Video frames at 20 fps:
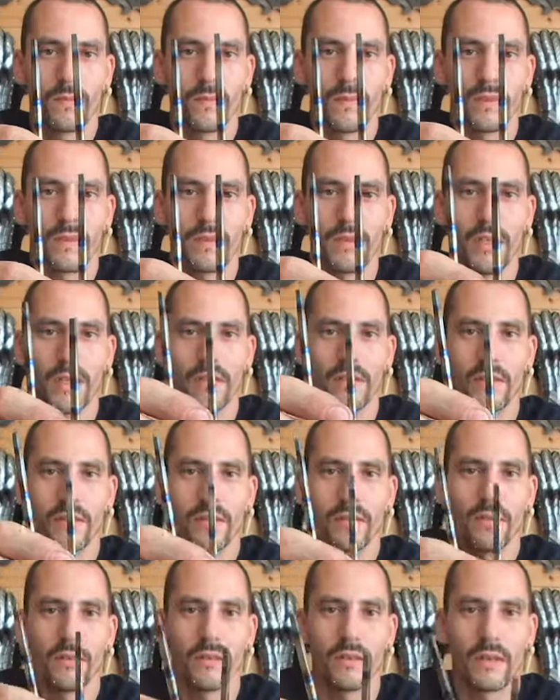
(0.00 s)
The sticks
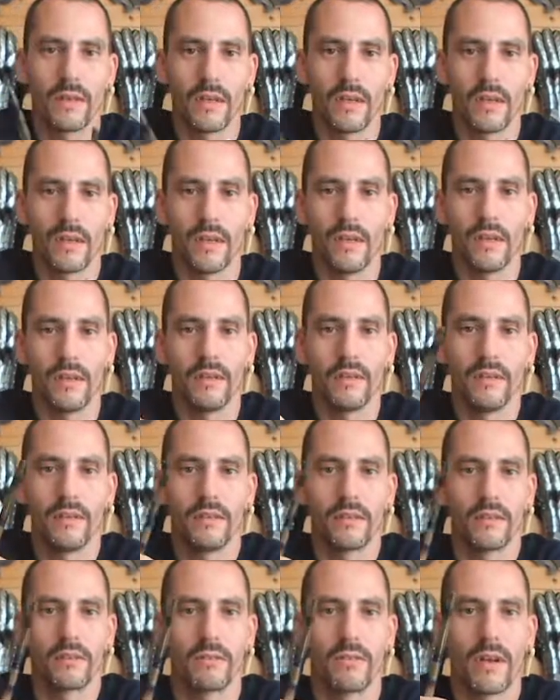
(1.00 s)
I
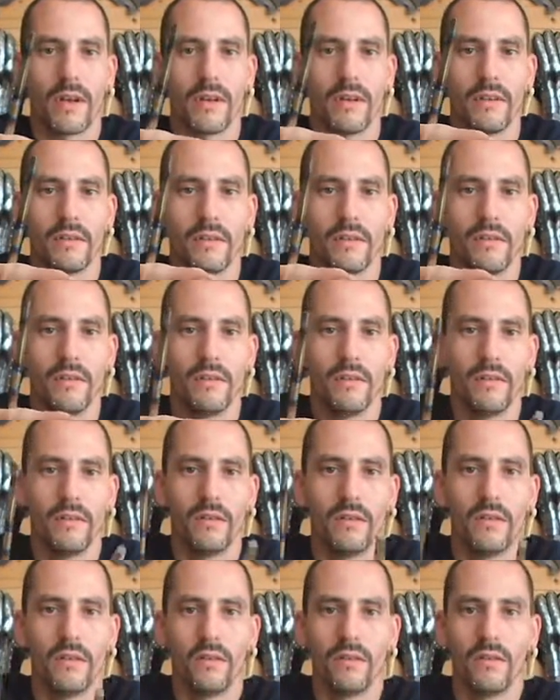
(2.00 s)
grinded
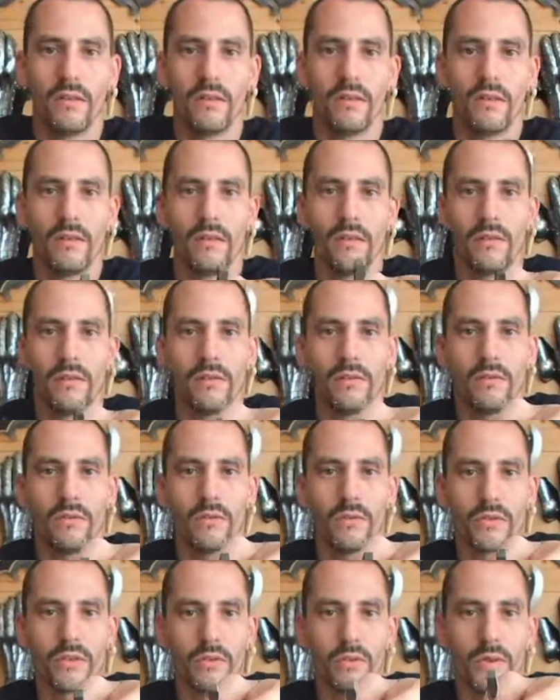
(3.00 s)

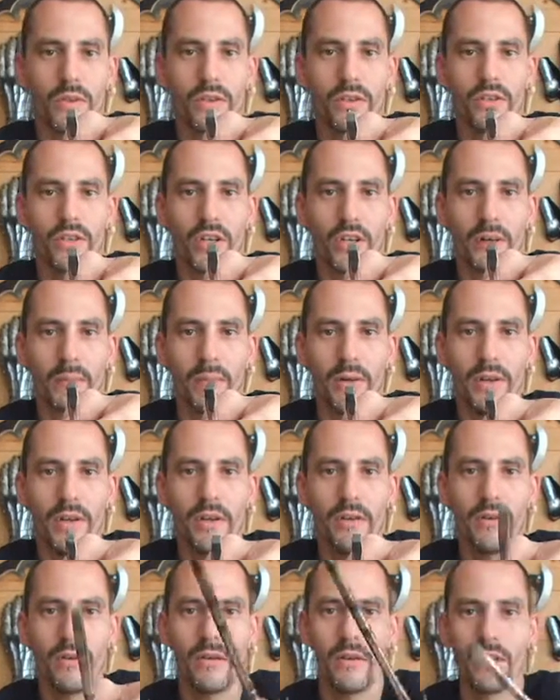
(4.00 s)
to square shape
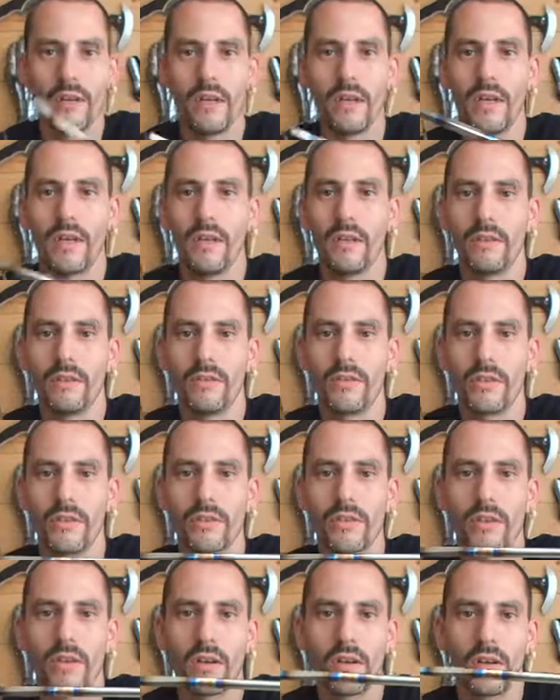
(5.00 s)
here and just
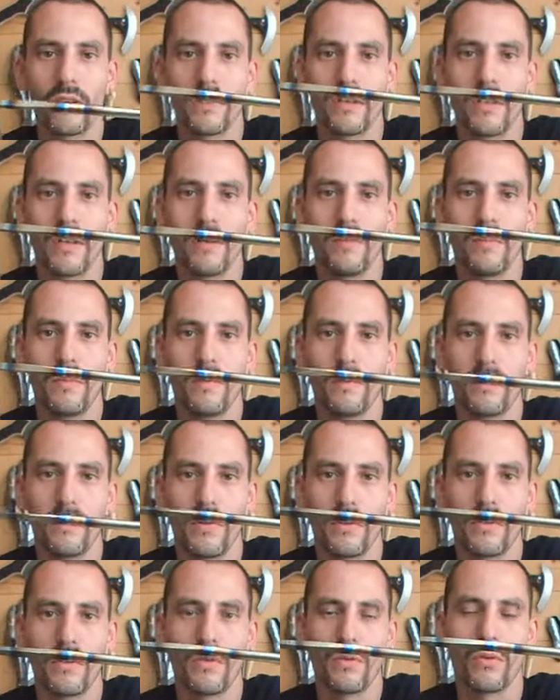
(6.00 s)
colored them
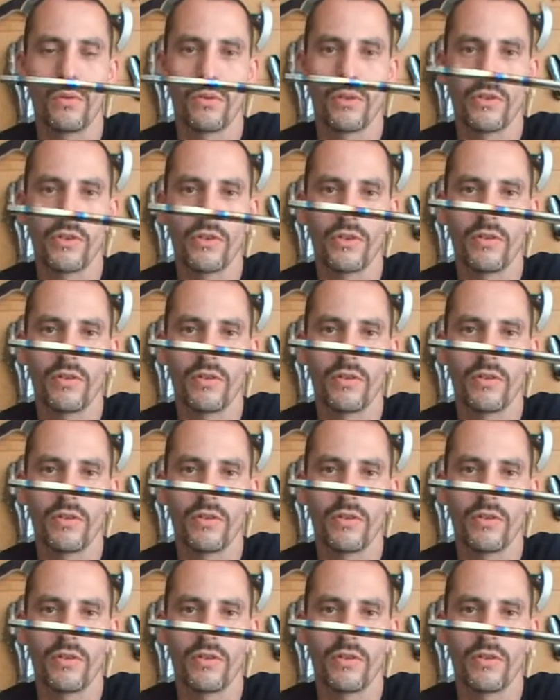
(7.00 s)
with torch.